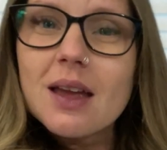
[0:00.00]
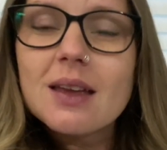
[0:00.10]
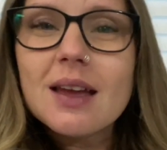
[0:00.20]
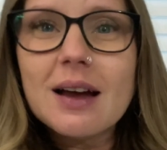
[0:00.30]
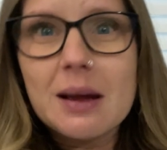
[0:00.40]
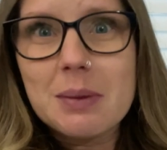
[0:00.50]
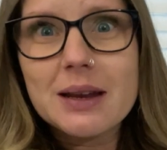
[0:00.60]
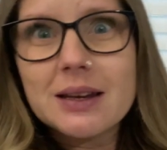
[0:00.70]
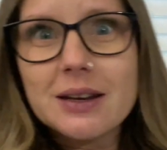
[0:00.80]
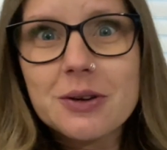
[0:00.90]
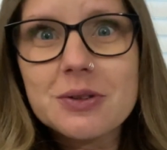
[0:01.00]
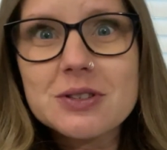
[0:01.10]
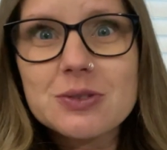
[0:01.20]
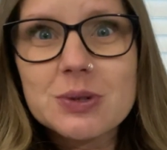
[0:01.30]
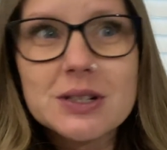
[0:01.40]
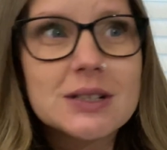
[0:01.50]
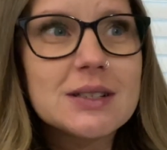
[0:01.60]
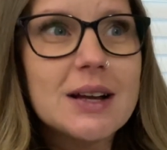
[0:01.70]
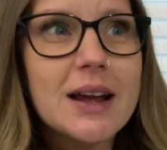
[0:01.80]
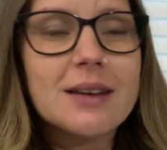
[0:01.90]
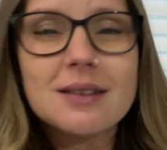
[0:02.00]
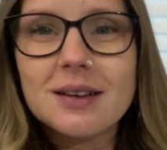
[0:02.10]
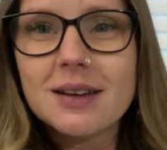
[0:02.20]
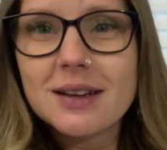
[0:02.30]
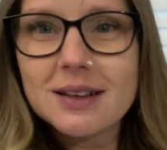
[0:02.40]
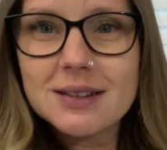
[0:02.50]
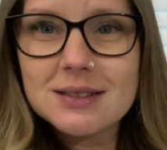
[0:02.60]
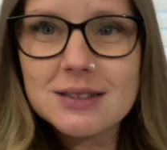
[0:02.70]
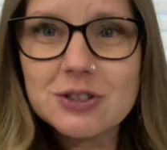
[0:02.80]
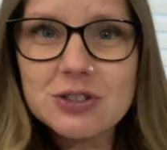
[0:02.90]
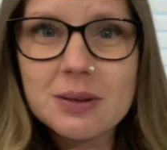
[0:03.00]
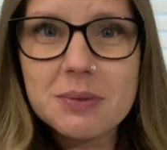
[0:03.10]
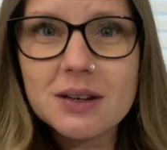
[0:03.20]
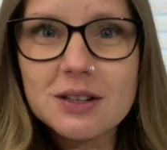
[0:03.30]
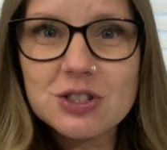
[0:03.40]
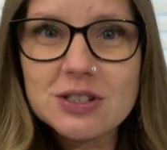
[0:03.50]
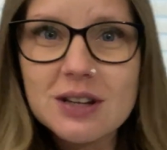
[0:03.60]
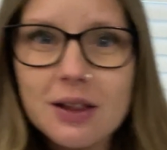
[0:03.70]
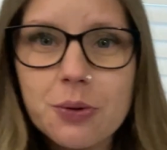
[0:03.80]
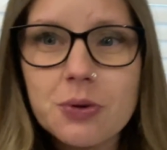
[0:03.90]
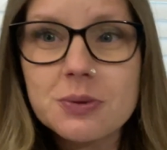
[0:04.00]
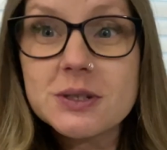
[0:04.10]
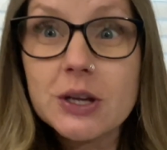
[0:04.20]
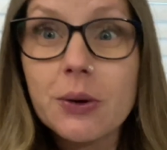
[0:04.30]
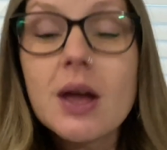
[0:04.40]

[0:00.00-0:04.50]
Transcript: yeah, I might need to go to the store tonight and send her something because she's not local. So,